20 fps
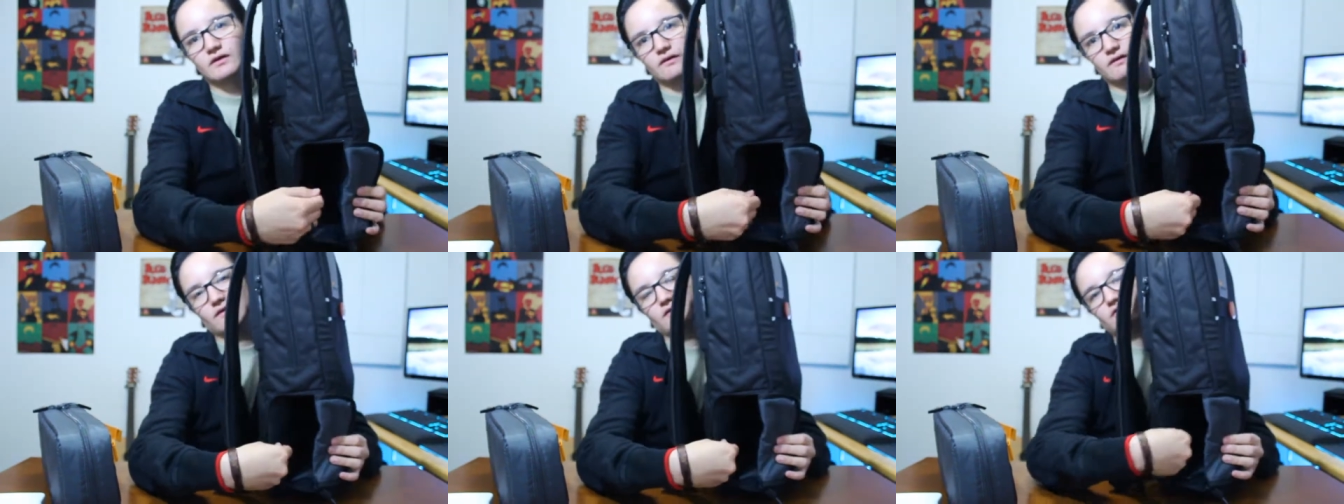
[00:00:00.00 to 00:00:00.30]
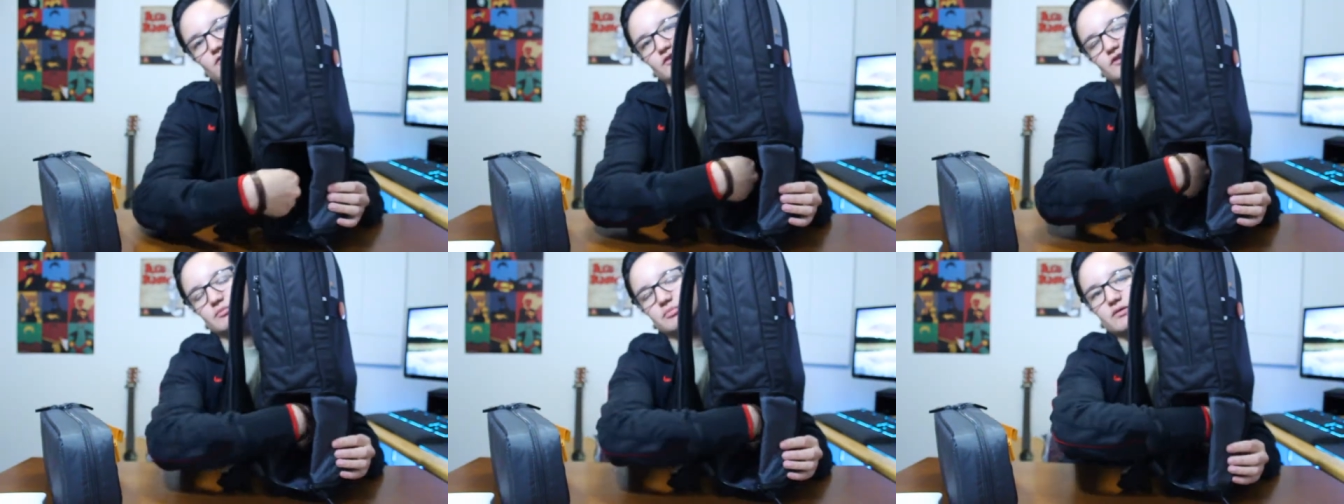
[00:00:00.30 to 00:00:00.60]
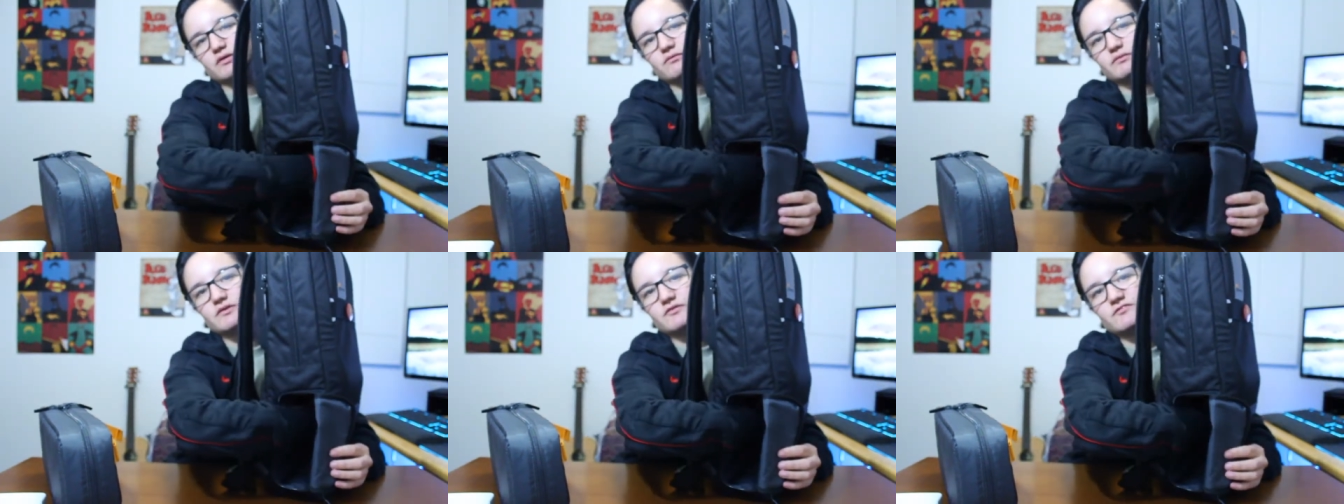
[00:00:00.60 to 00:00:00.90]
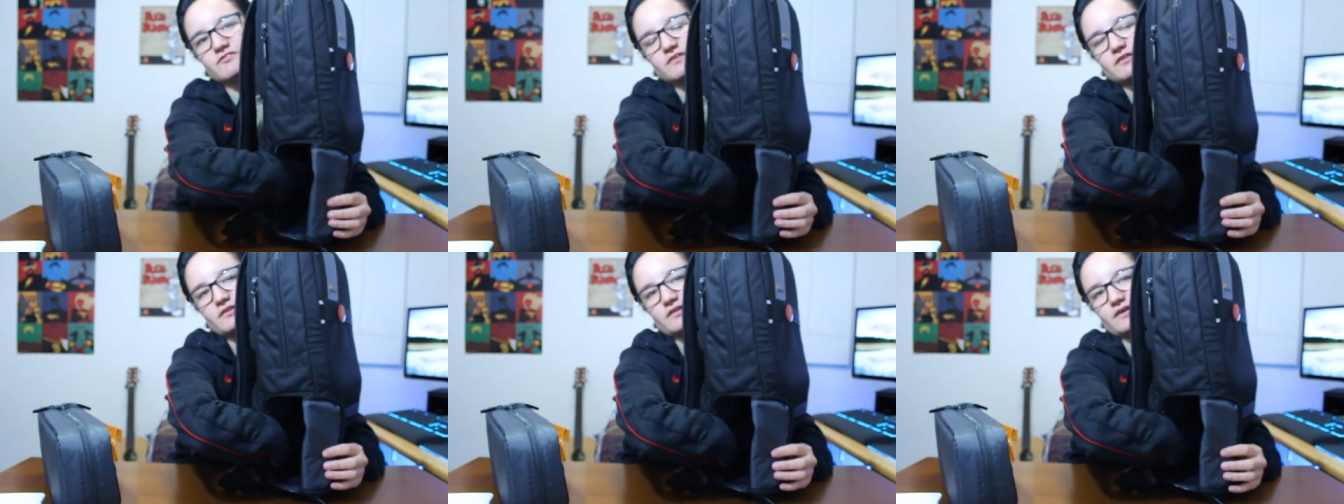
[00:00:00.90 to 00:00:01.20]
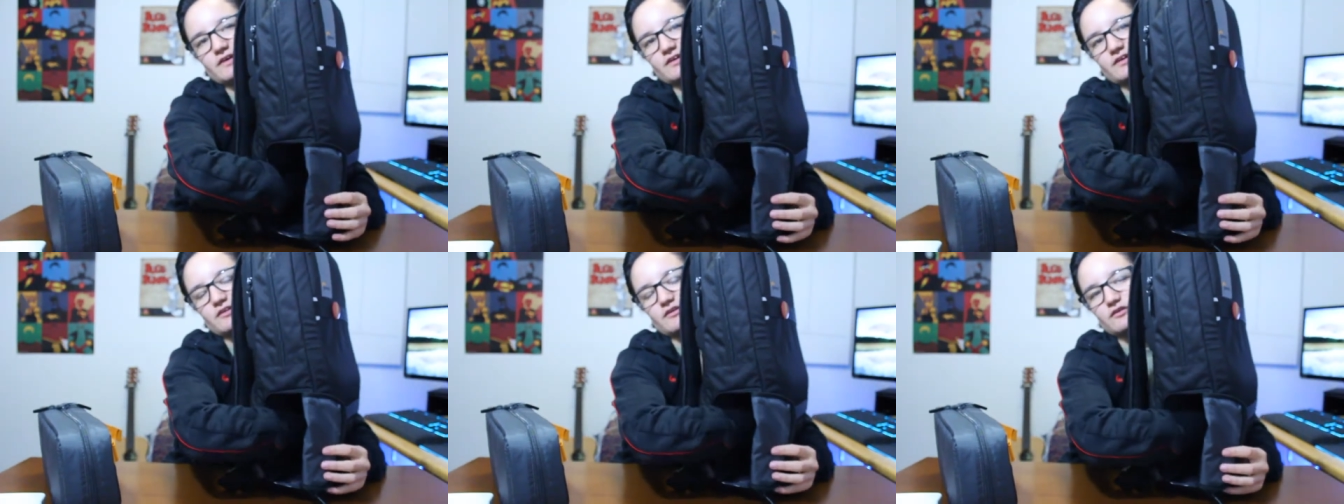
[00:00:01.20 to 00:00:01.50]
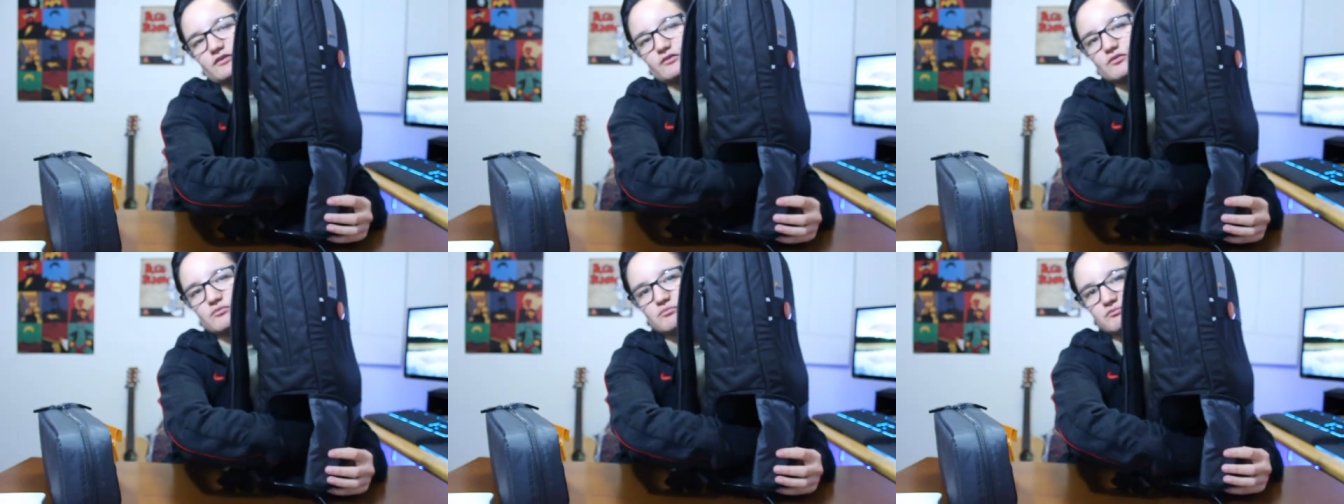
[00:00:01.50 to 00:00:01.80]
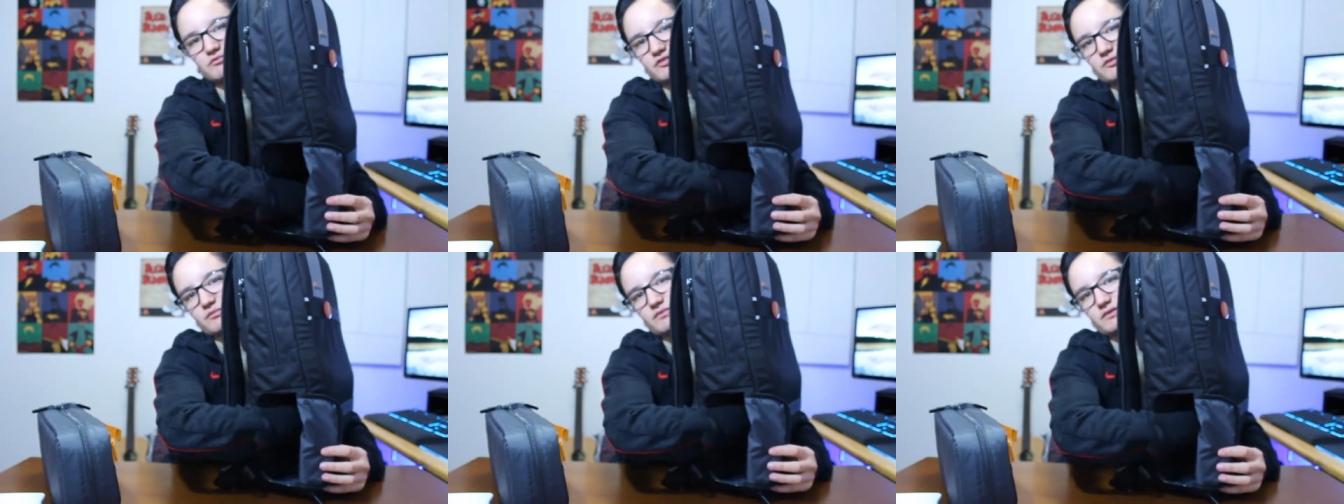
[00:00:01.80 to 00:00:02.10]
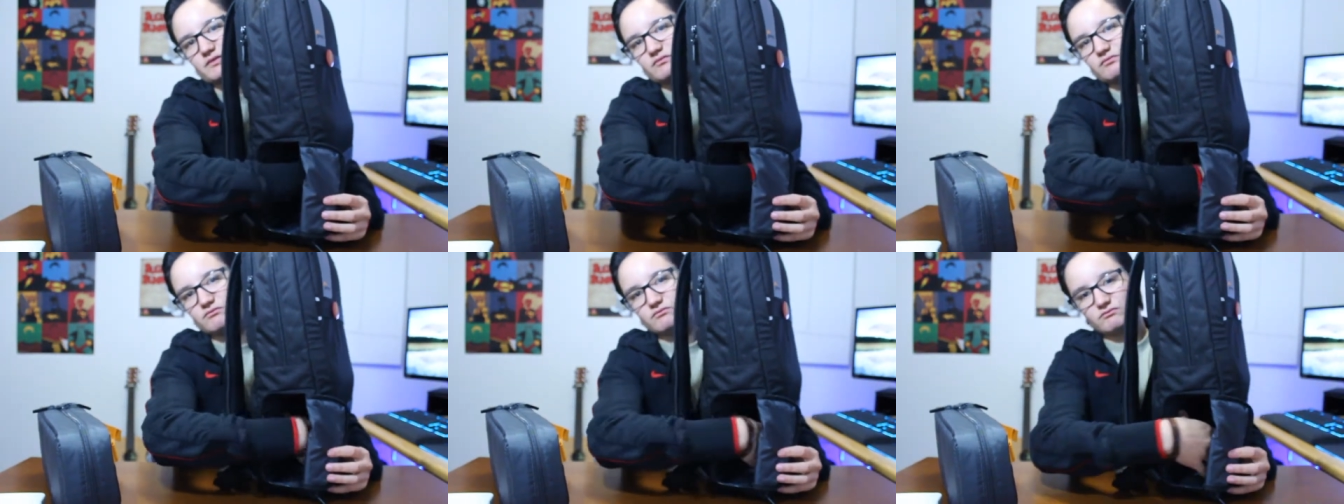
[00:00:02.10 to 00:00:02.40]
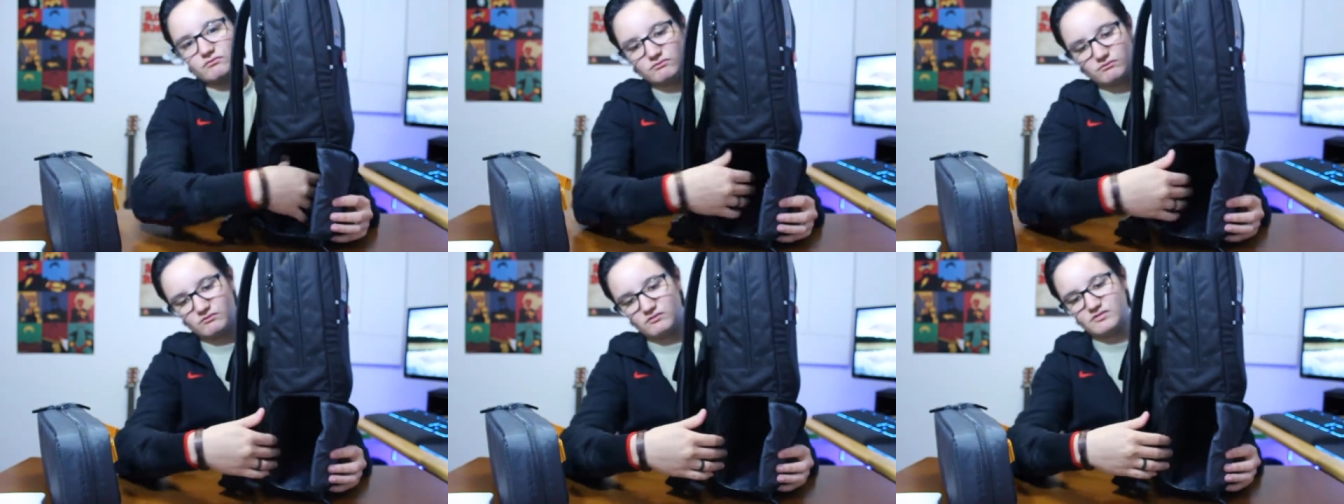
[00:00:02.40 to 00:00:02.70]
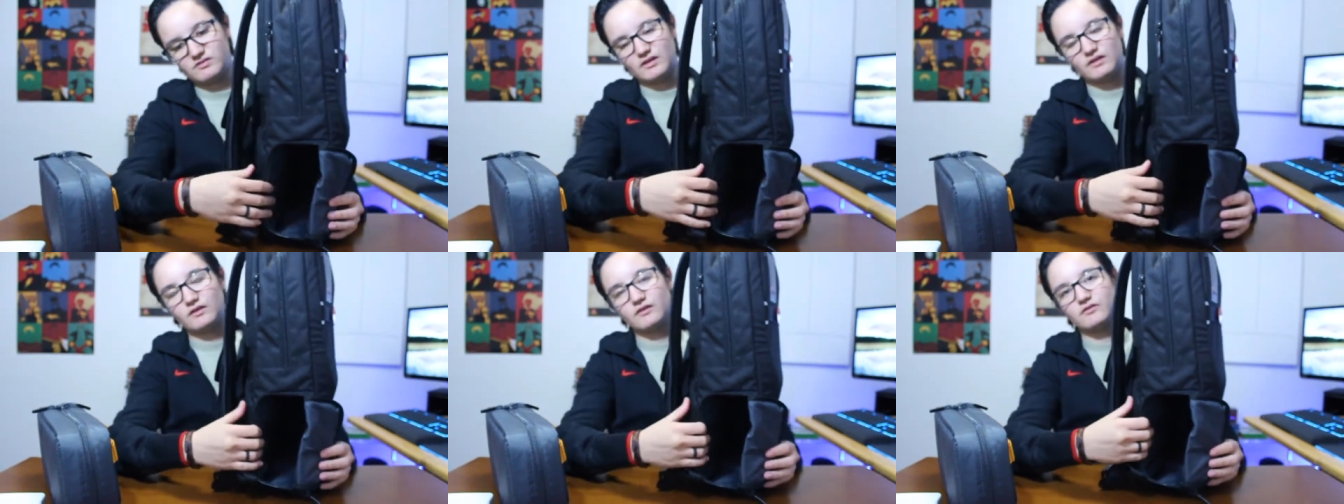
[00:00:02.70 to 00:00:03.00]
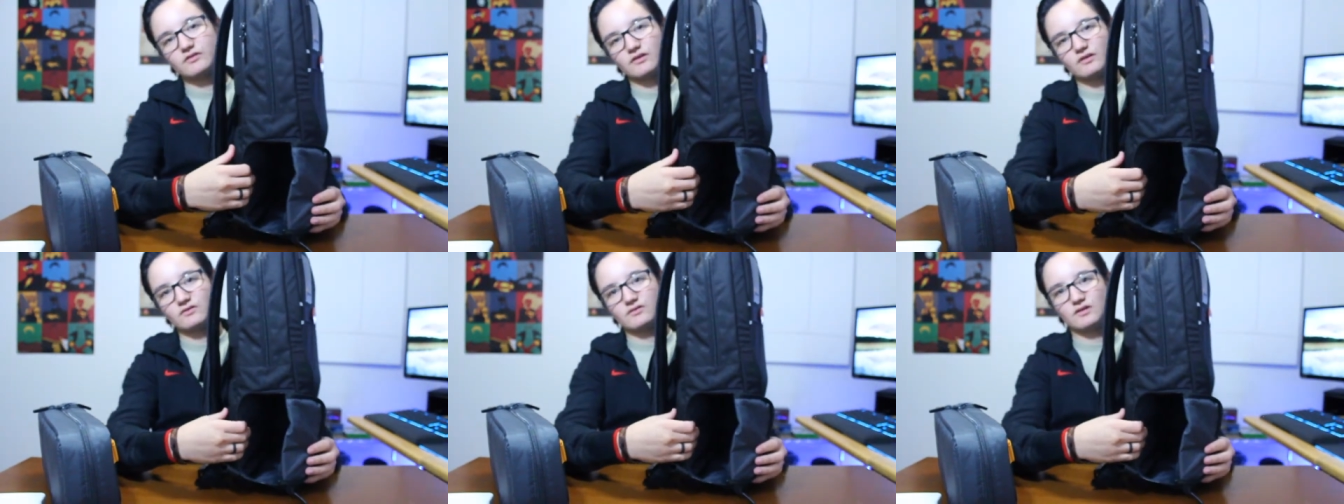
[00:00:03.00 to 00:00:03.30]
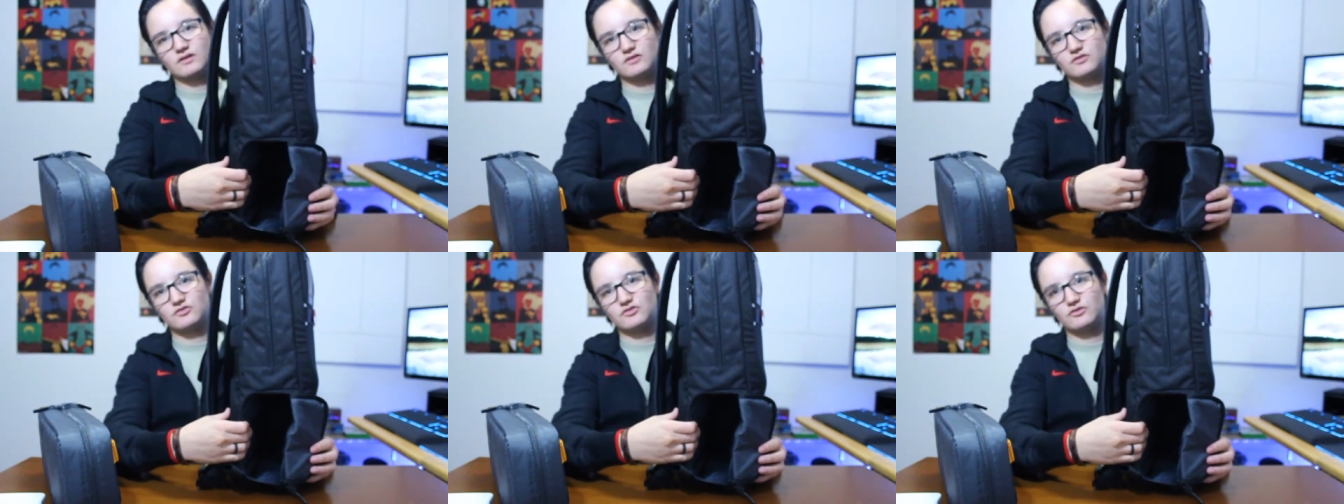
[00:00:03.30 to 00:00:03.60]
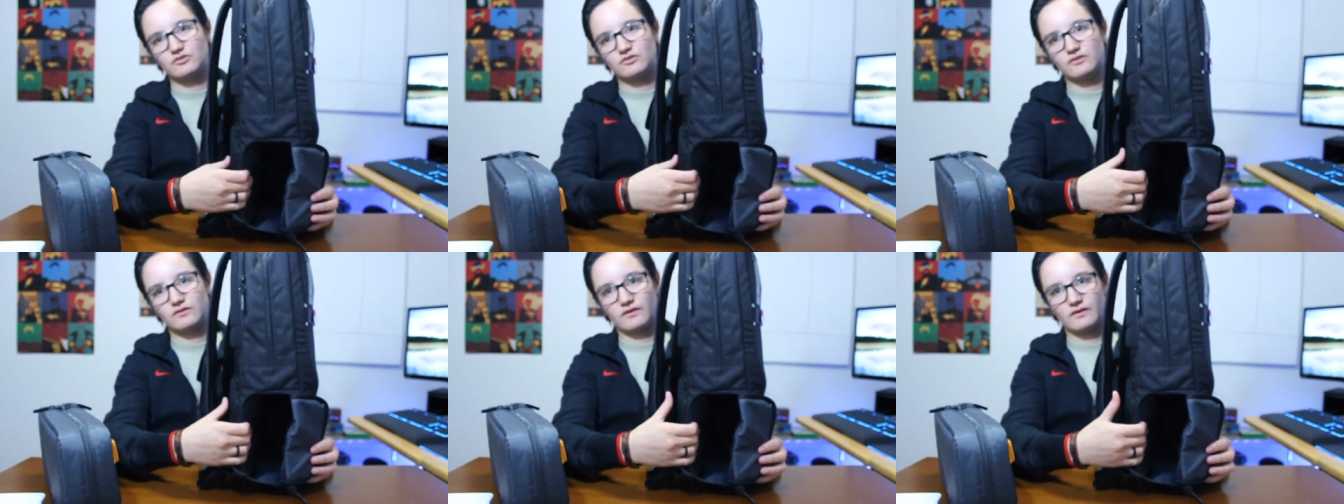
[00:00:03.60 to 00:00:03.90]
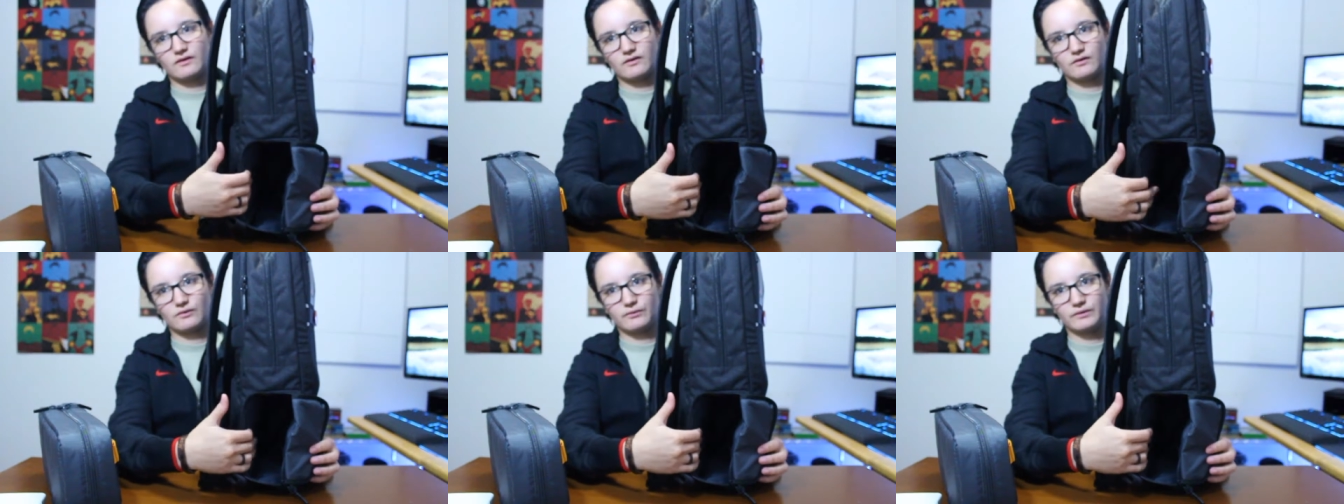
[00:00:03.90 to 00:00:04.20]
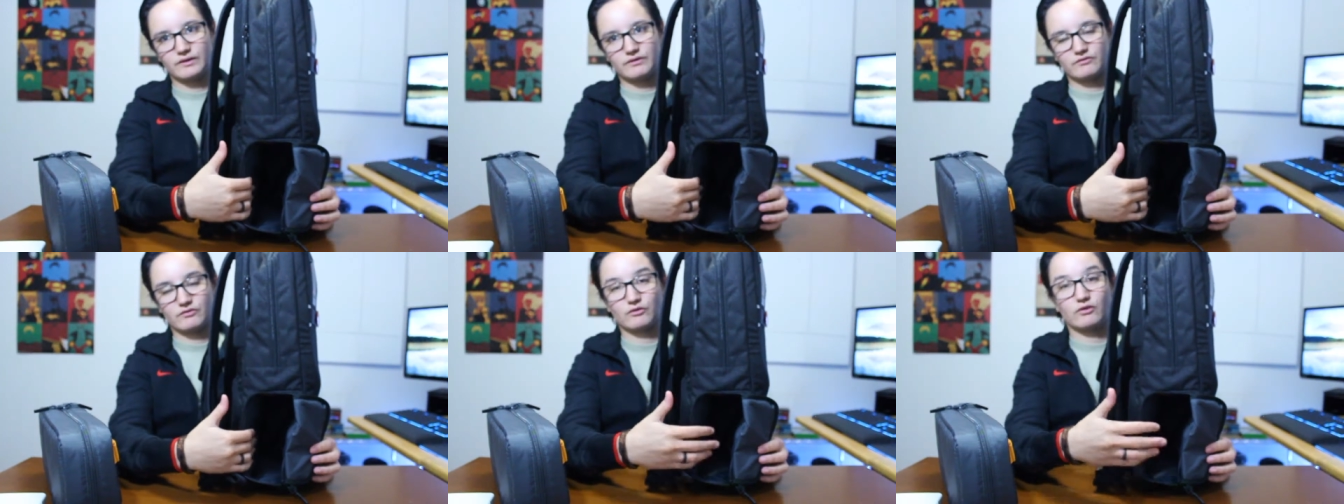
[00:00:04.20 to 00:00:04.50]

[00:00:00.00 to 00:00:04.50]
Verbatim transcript: then you could probably fit, like, you know, some standard size tennis shoes in there or whatever.